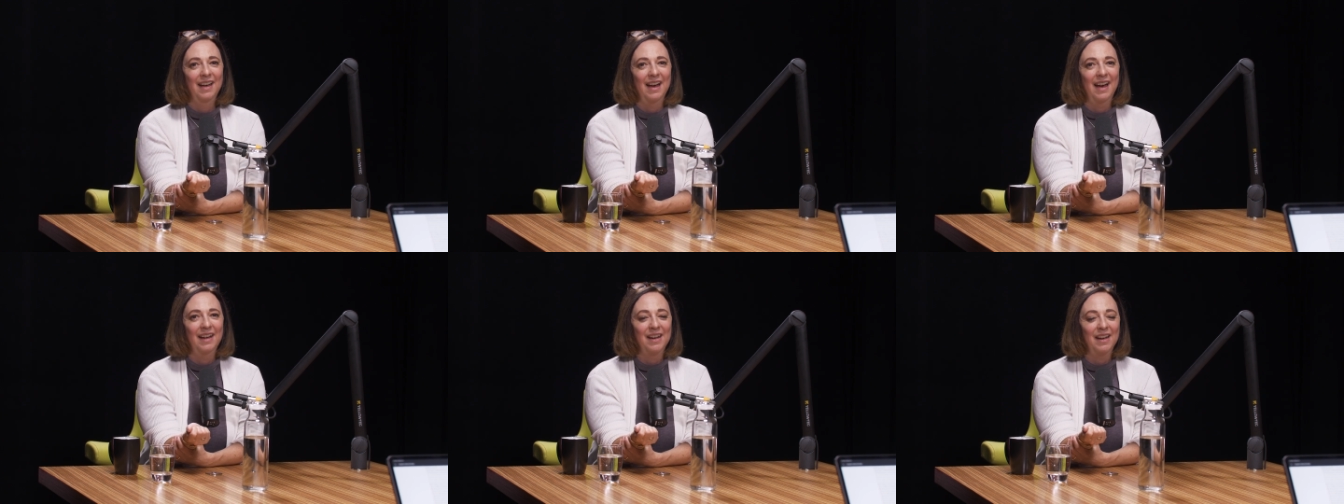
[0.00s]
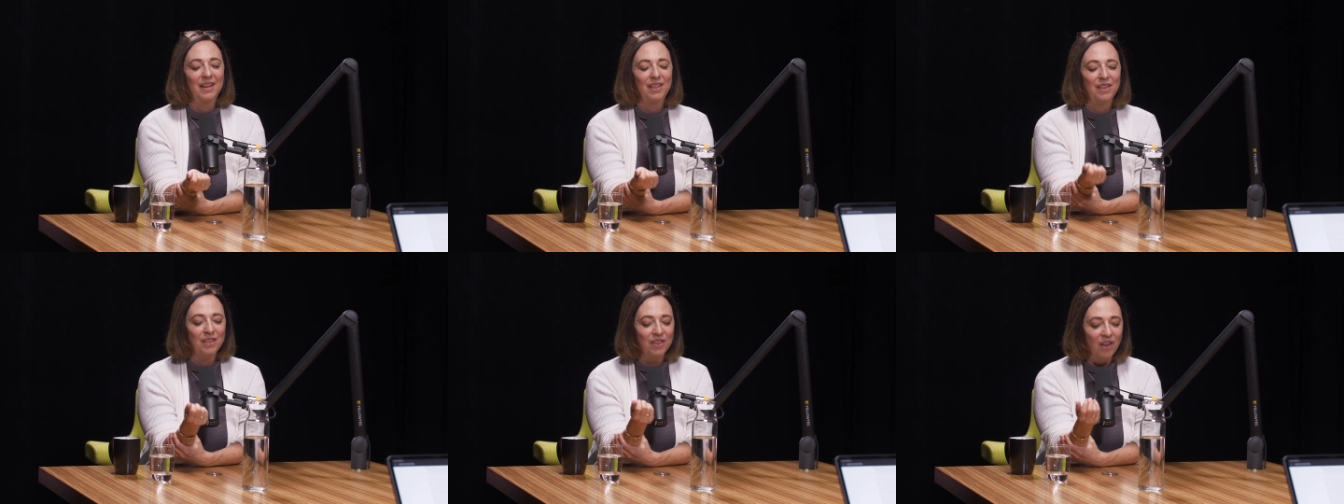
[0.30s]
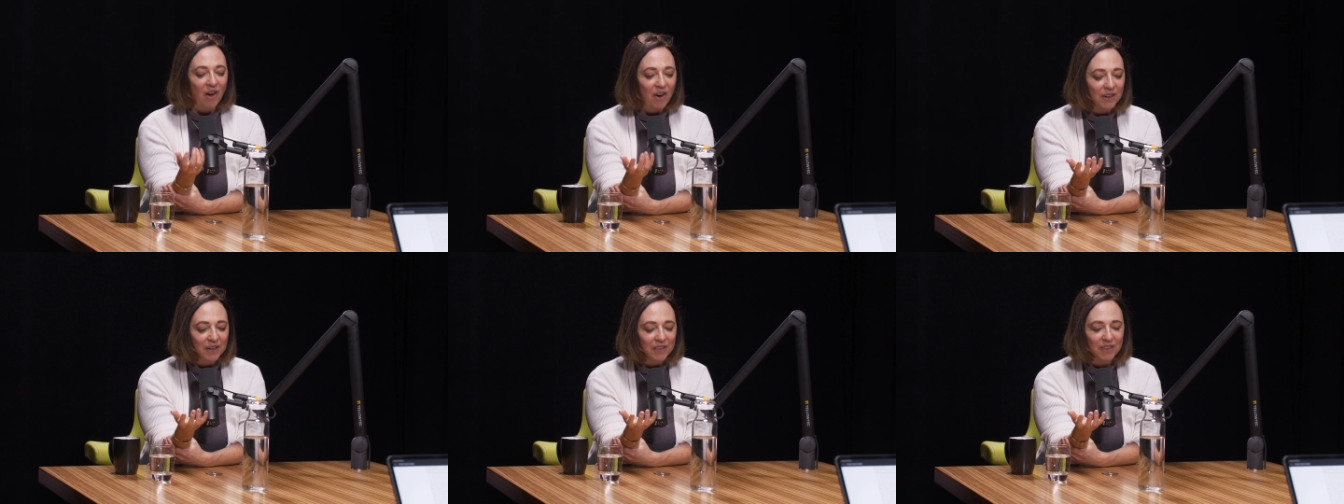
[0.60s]
and I
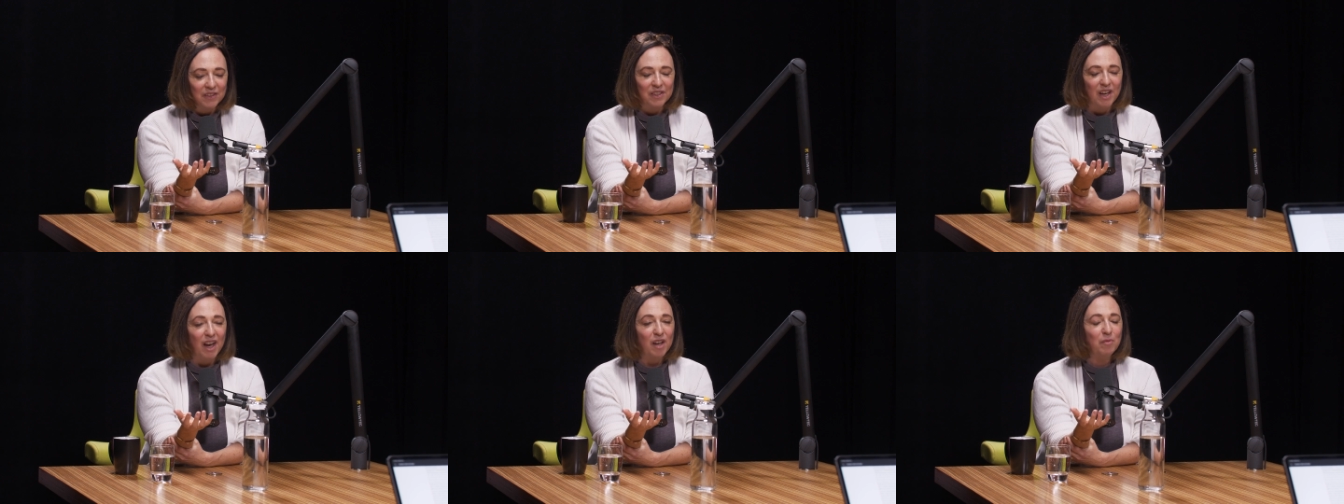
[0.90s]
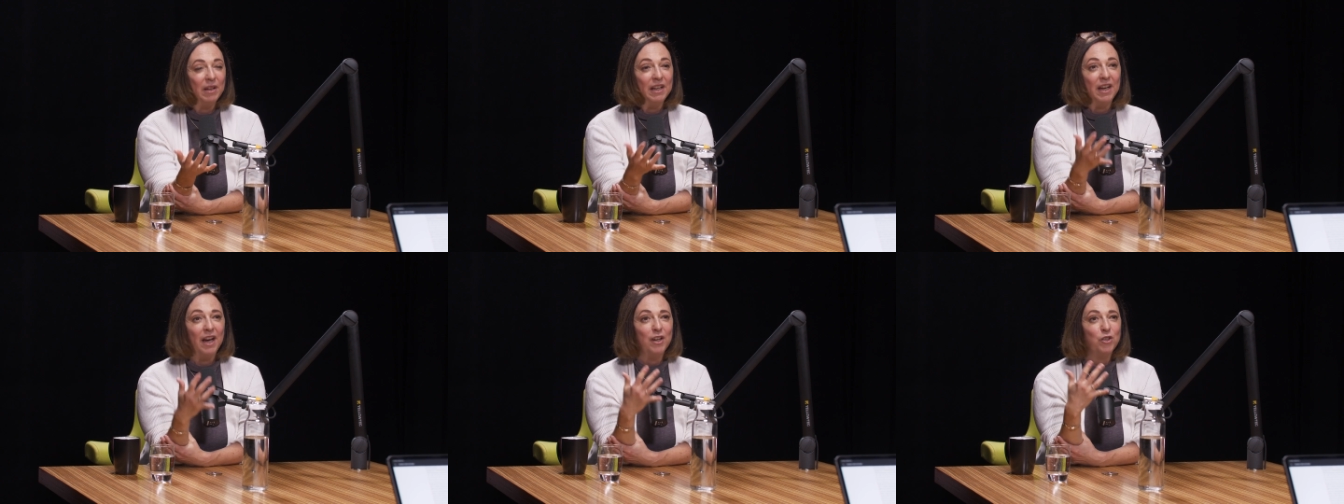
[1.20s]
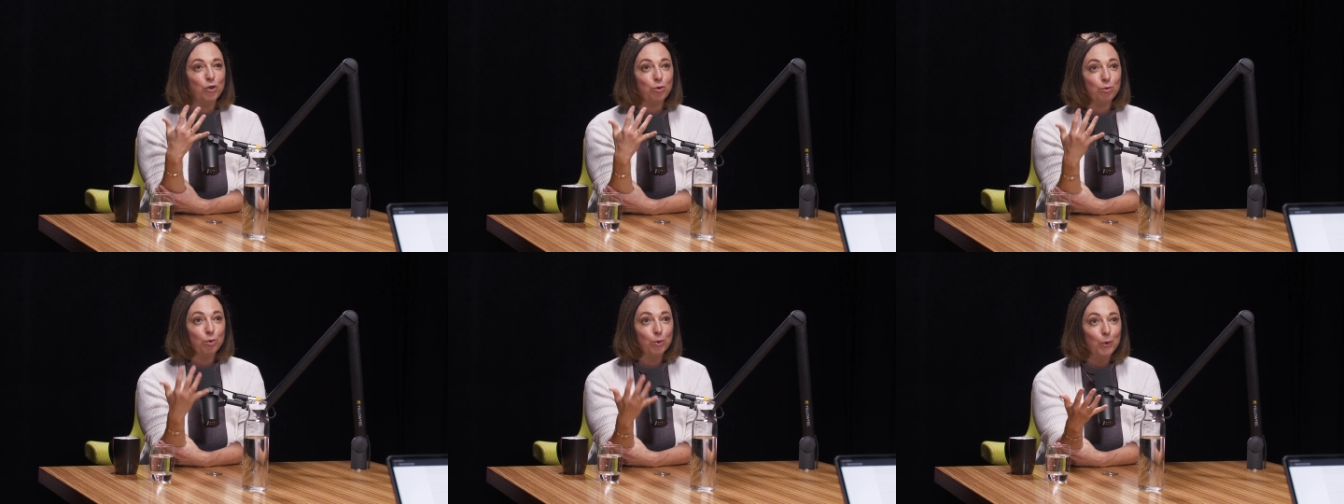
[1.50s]
thought at the time, like I
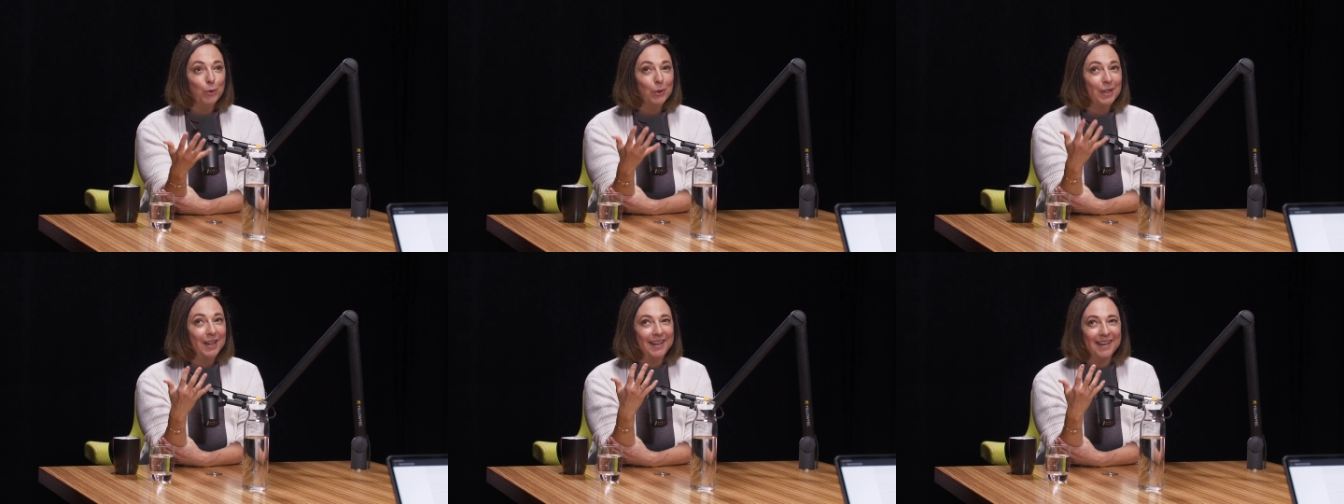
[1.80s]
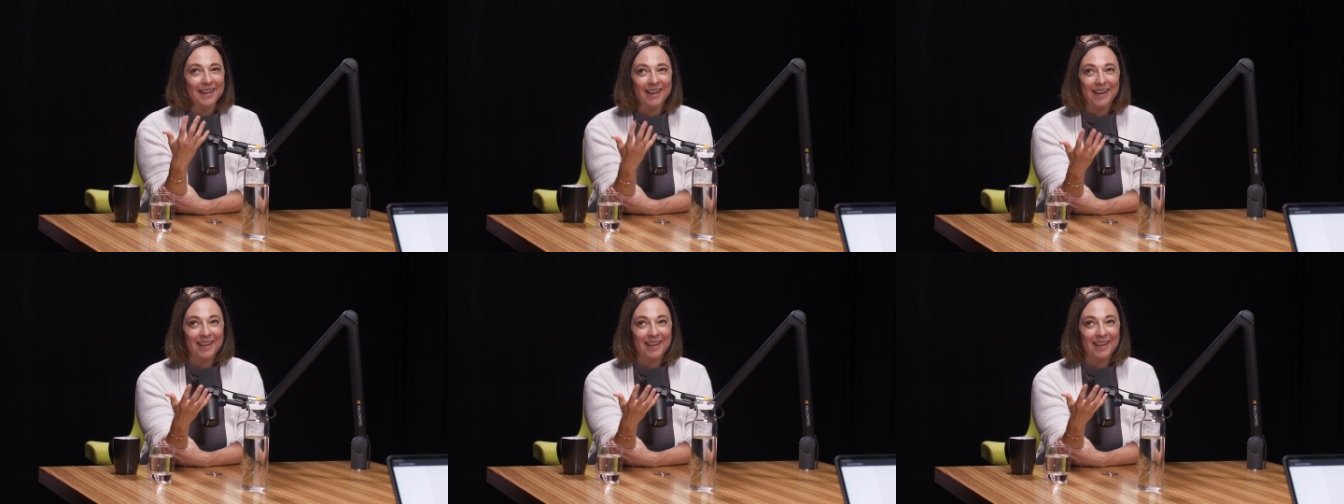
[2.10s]
truly,